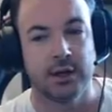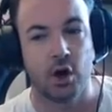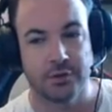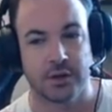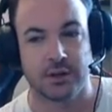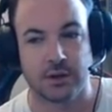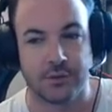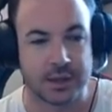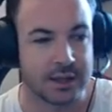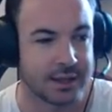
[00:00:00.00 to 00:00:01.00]
over
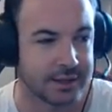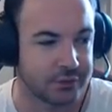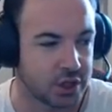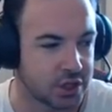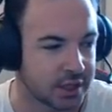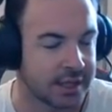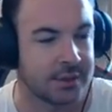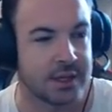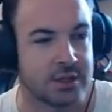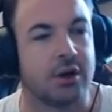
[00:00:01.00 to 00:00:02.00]
there, like if Shishkin
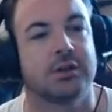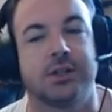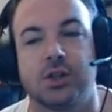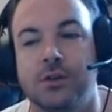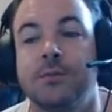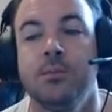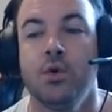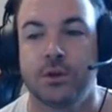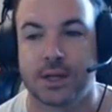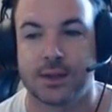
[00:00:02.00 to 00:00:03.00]
and the doctor sort of
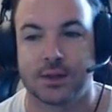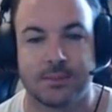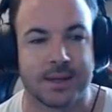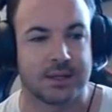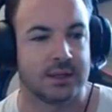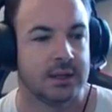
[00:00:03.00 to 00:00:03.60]
move together to meet